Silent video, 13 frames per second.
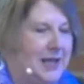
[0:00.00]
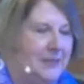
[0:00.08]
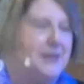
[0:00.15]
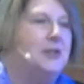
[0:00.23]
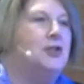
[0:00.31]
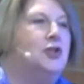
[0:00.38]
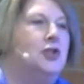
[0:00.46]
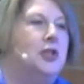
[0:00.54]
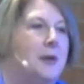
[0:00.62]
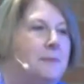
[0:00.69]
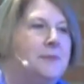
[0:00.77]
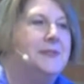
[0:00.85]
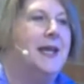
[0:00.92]
that
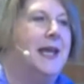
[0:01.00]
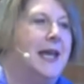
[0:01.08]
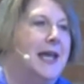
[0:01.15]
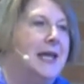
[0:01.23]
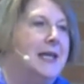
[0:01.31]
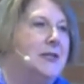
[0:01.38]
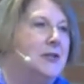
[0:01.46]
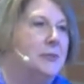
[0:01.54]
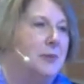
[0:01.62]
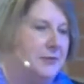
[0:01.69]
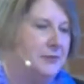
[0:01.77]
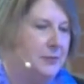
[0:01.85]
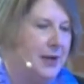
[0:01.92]
jumps ahead to
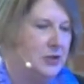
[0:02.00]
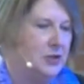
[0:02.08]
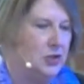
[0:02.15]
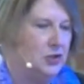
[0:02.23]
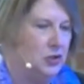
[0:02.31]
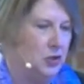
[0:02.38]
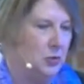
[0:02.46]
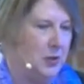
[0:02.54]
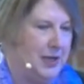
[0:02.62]
resurrection joy,